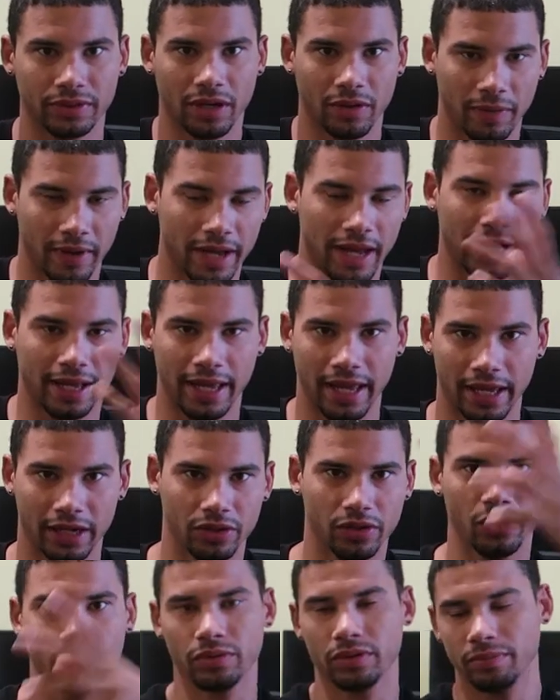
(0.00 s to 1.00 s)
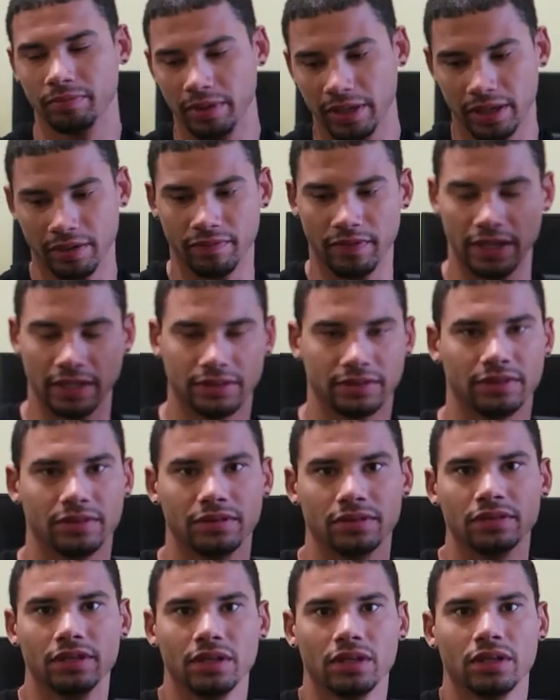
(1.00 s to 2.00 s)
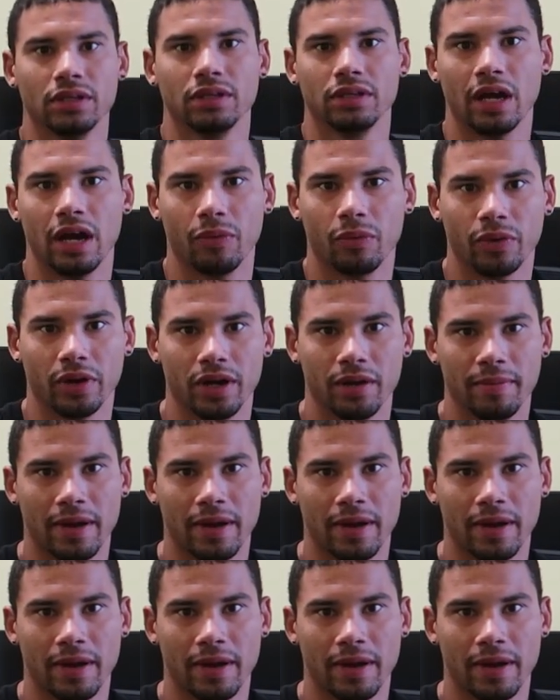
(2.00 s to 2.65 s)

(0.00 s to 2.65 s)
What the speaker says: That way I can go to big events and not